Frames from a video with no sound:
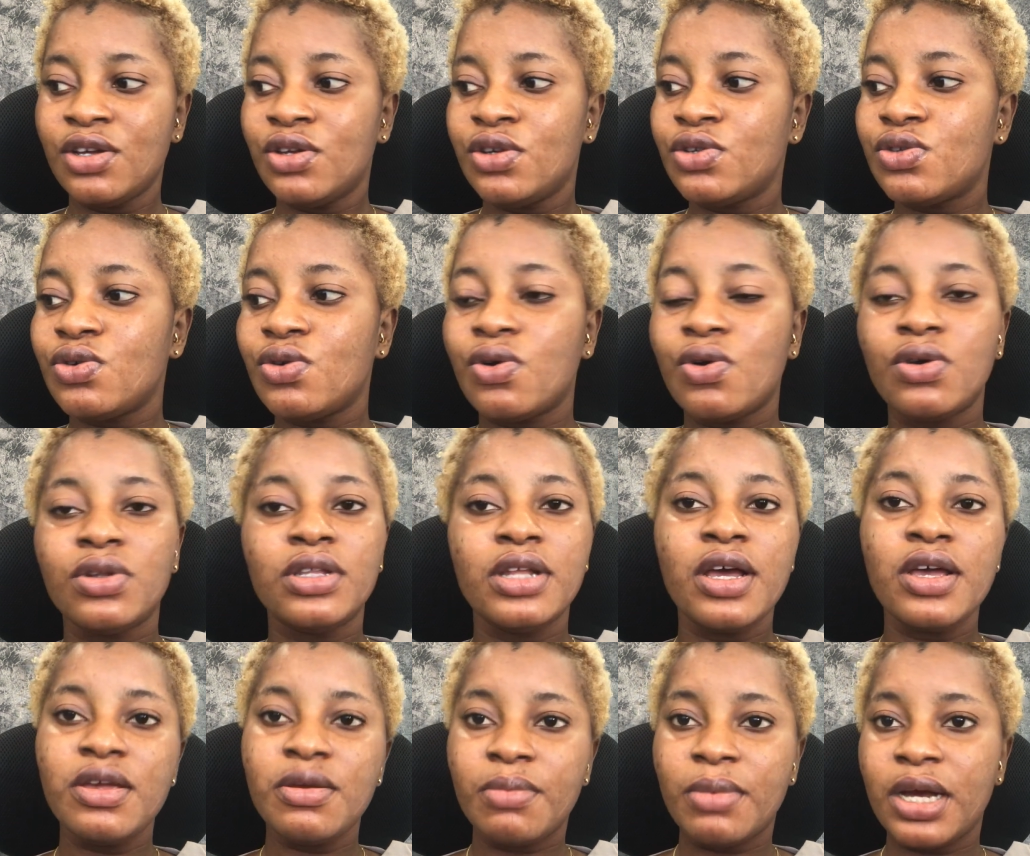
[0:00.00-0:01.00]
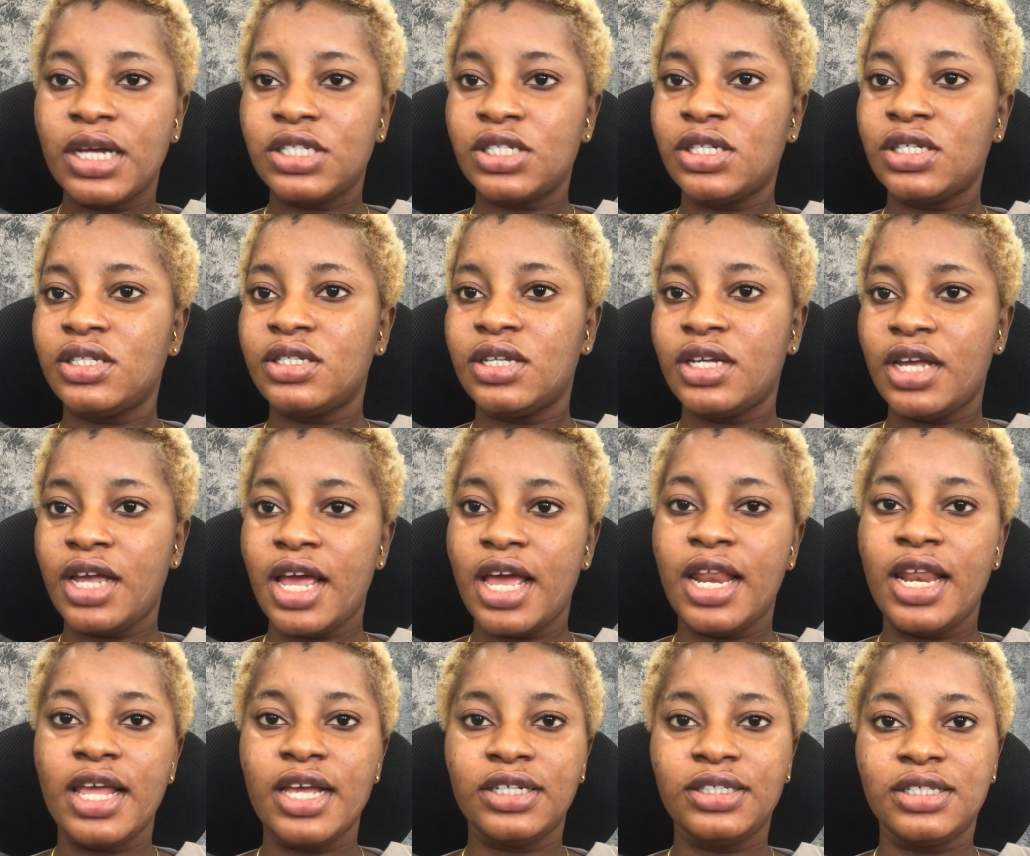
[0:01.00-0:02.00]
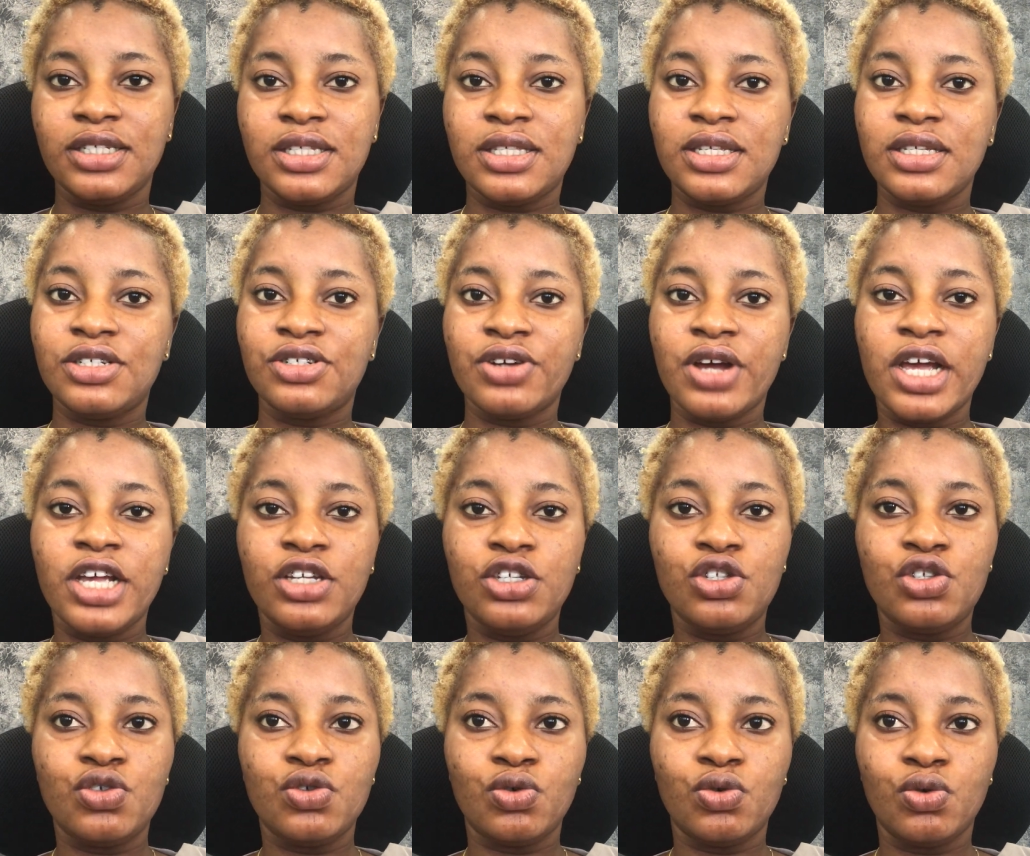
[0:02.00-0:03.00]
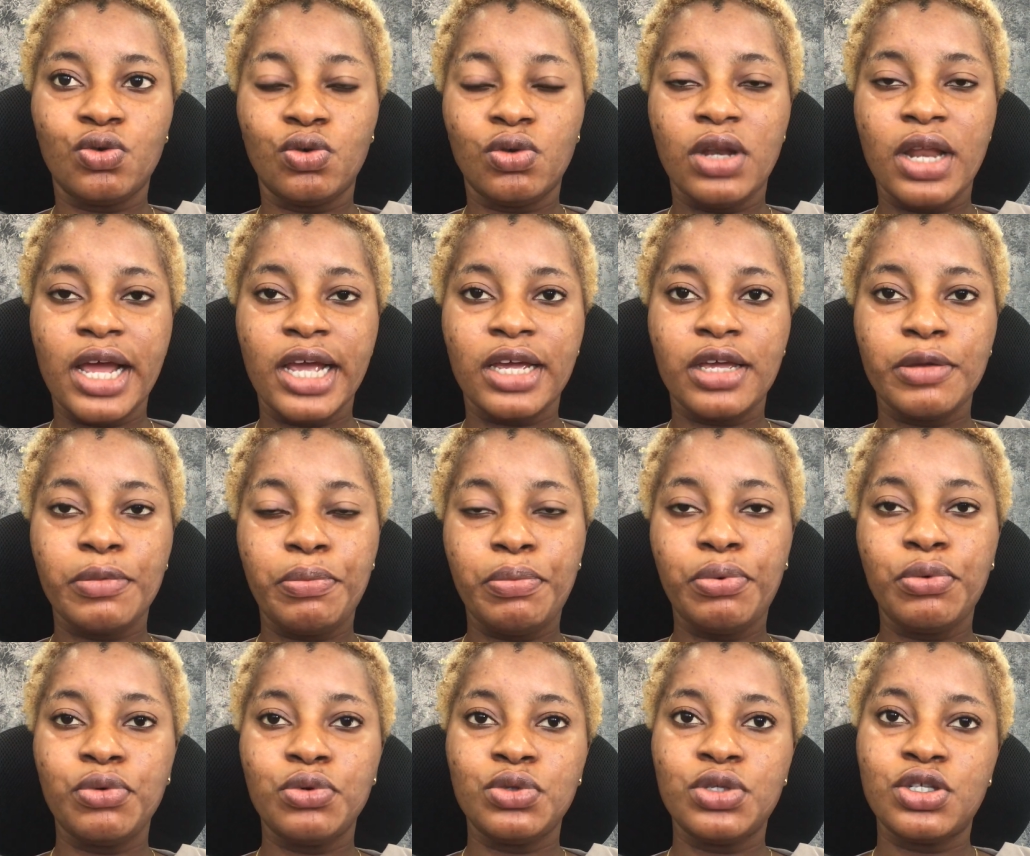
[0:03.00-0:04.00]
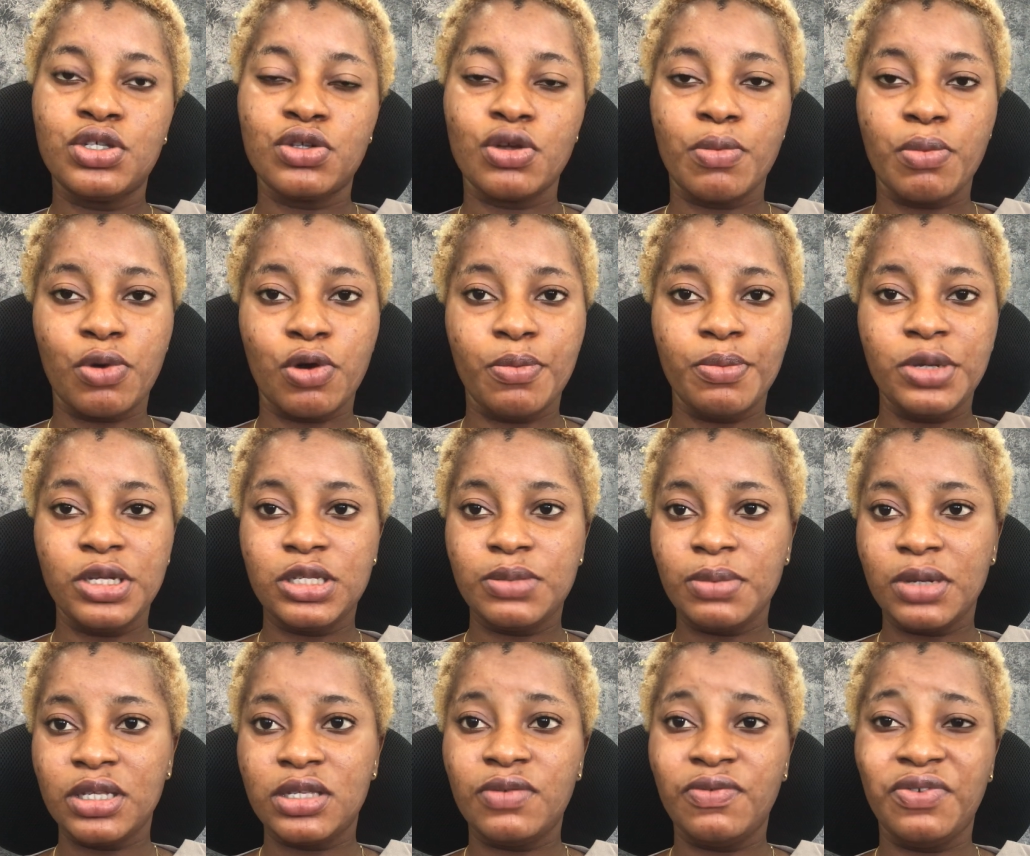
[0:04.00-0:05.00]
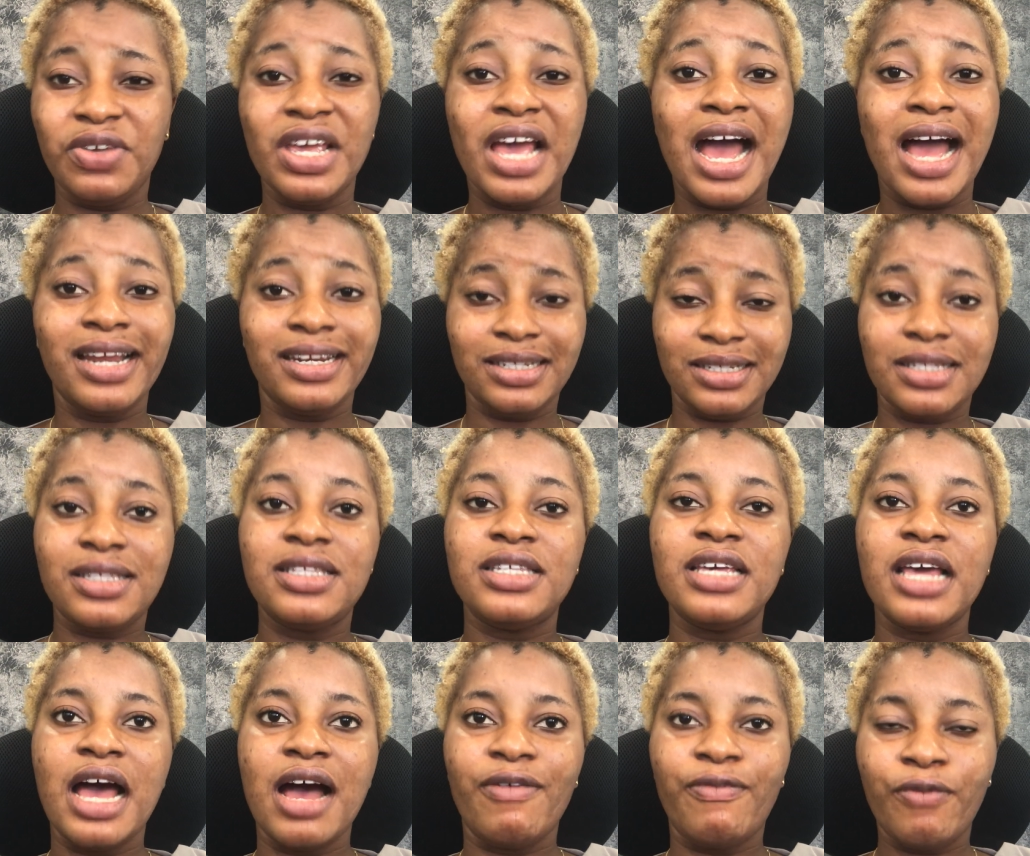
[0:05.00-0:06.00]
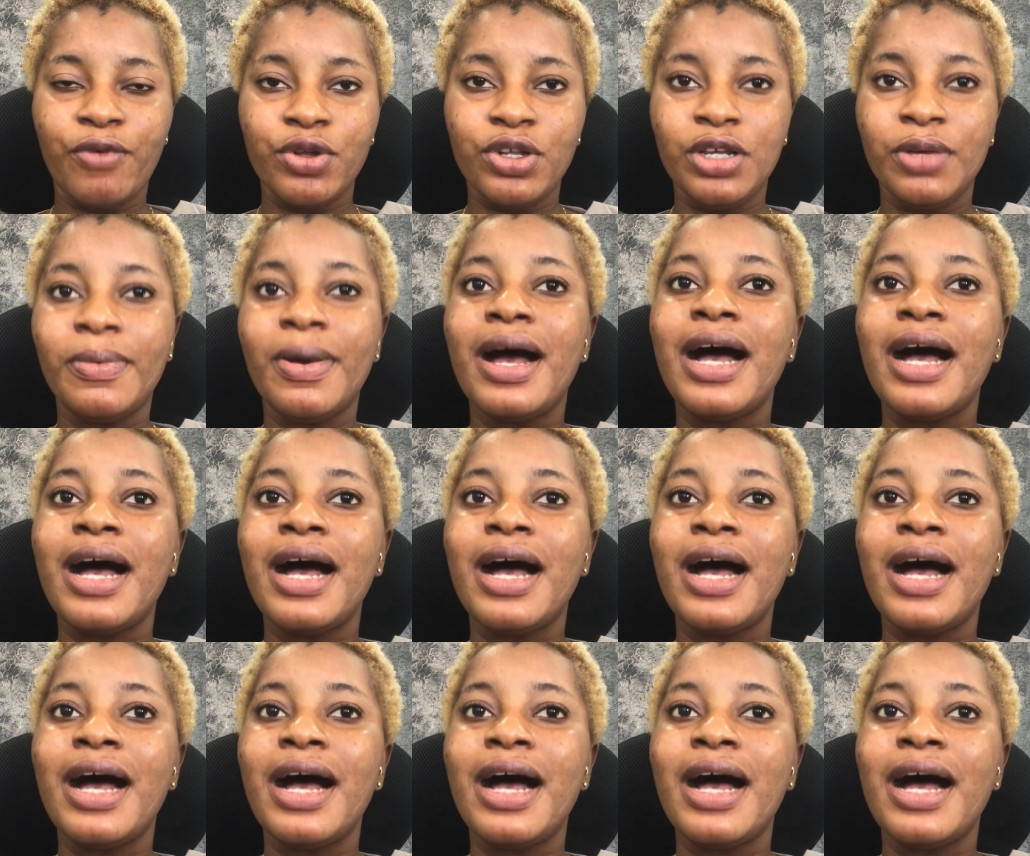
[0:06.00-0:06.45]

So now imagine ALX is still trying to like put some commitment fee and it's still affordable.